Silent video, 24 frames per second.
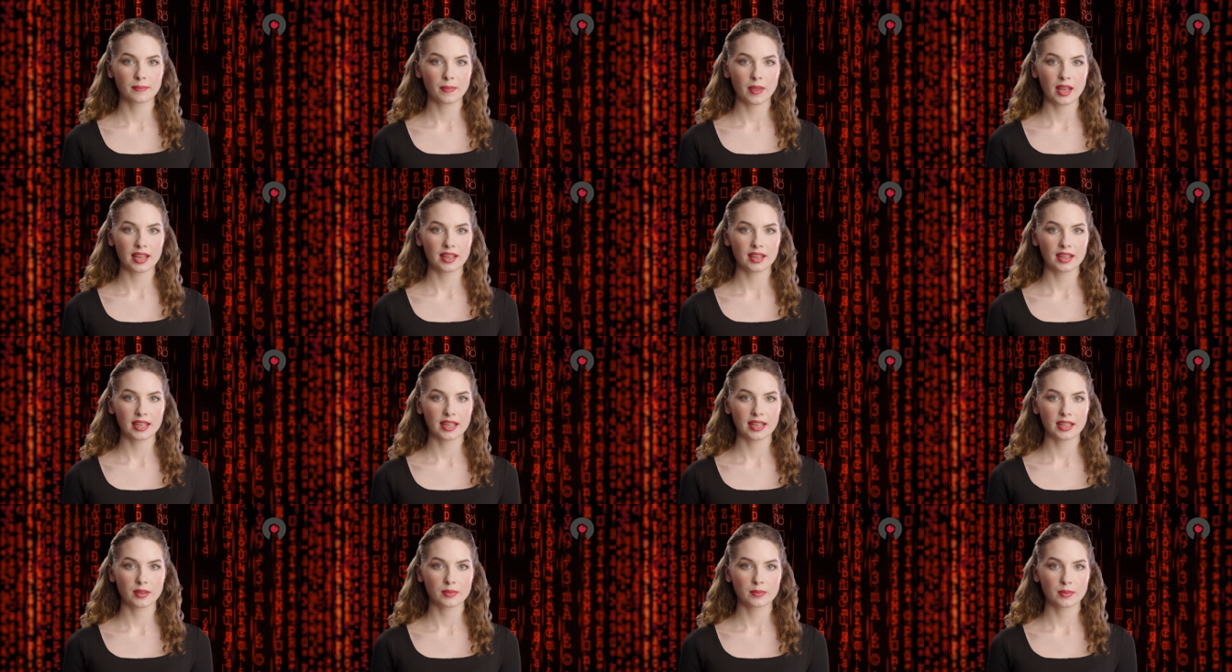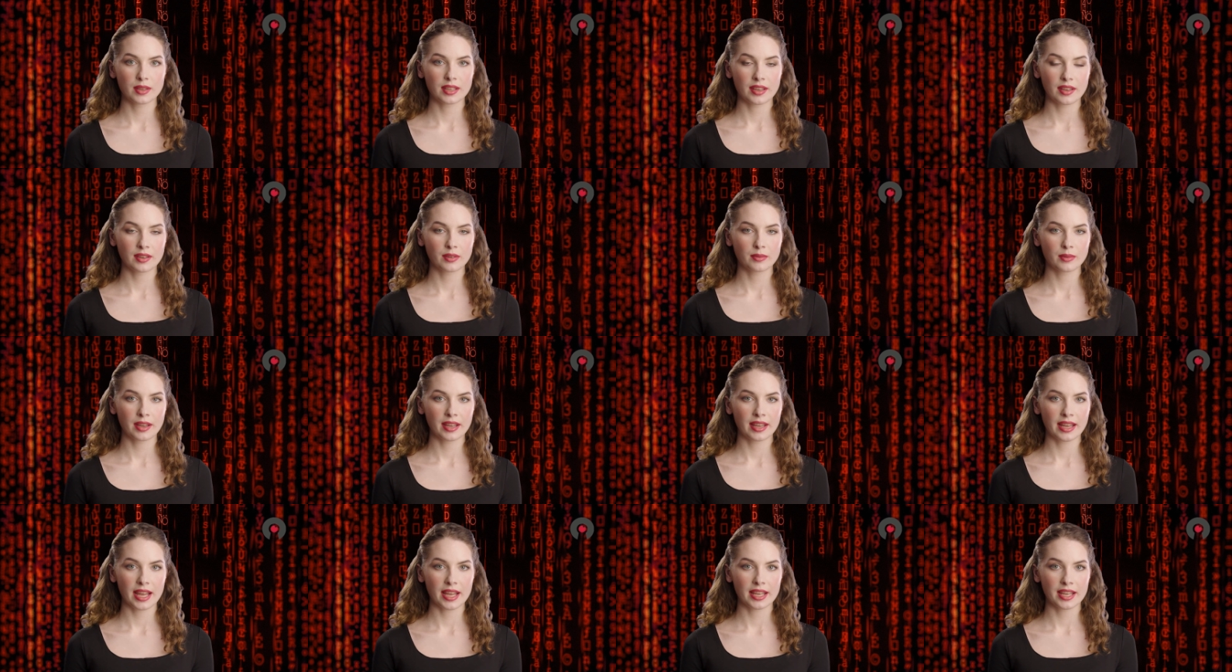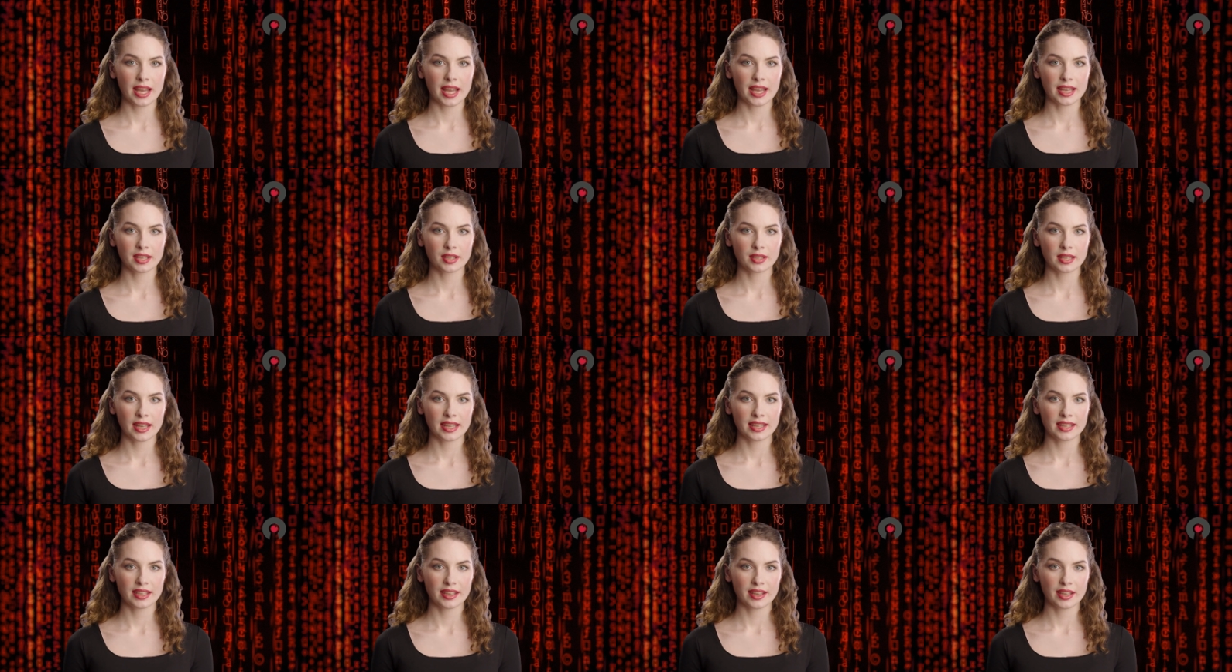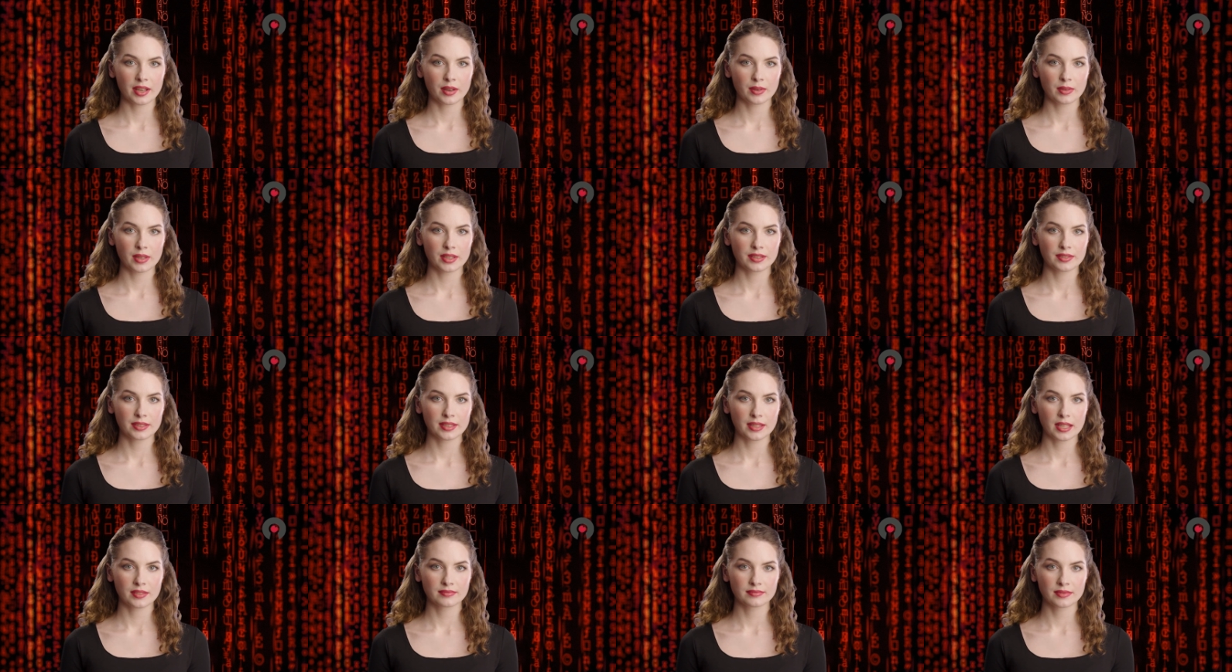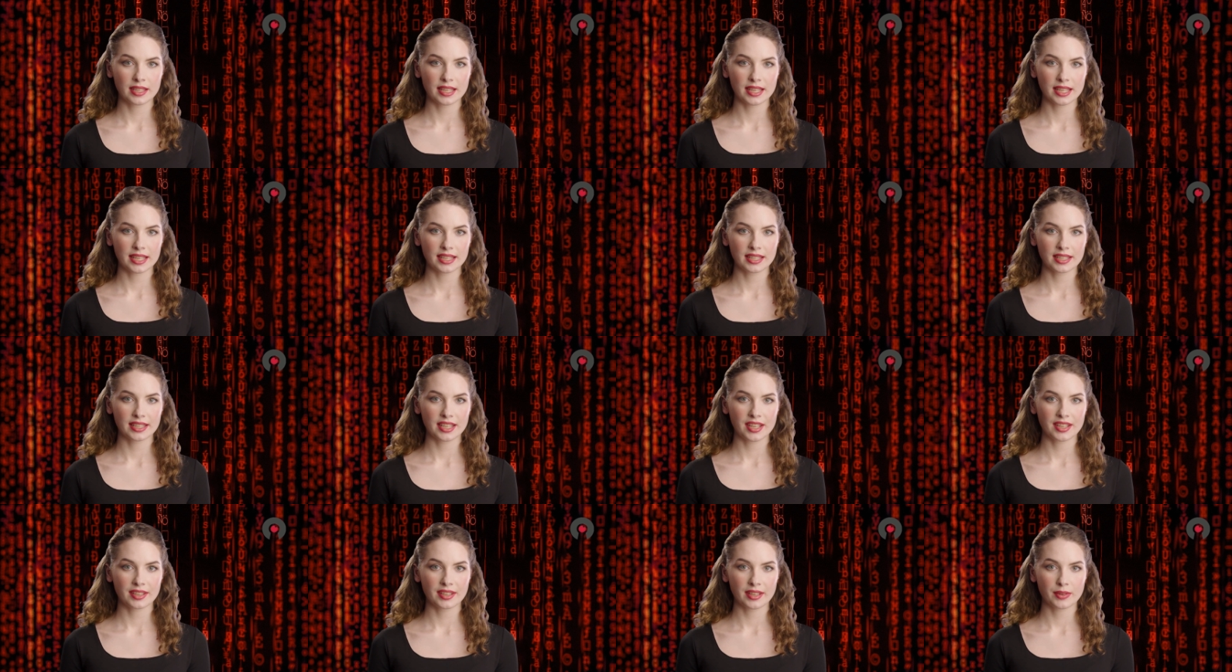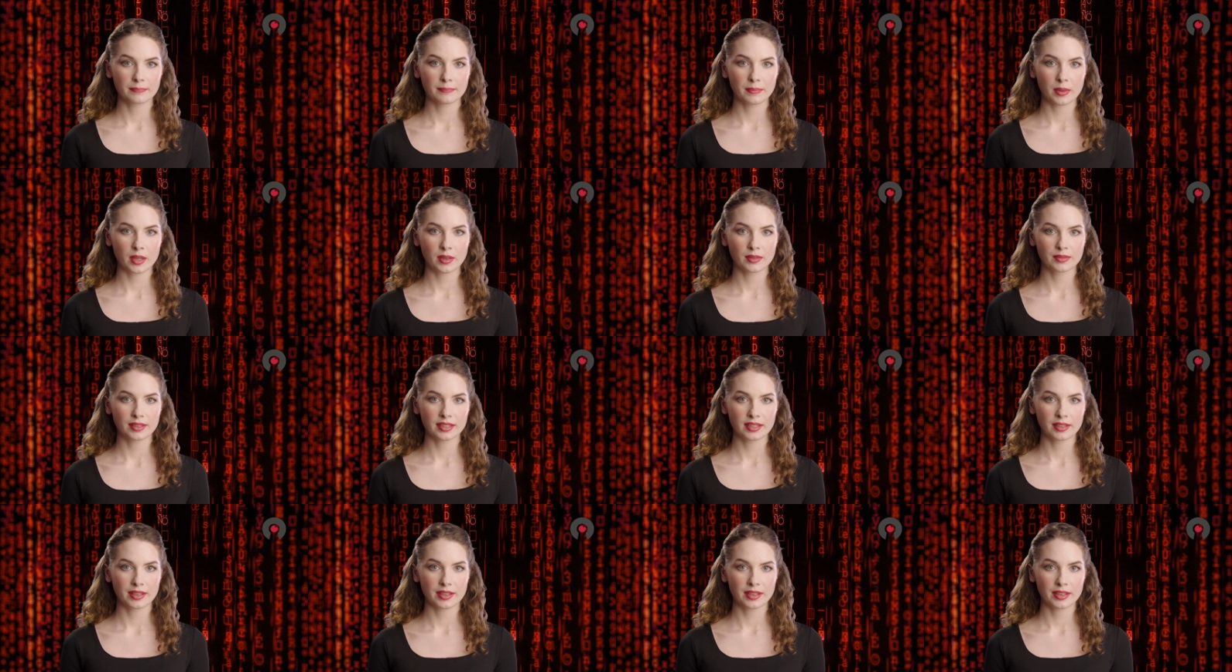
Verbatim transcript: regularly monitoring and analyzing network traffic and system logs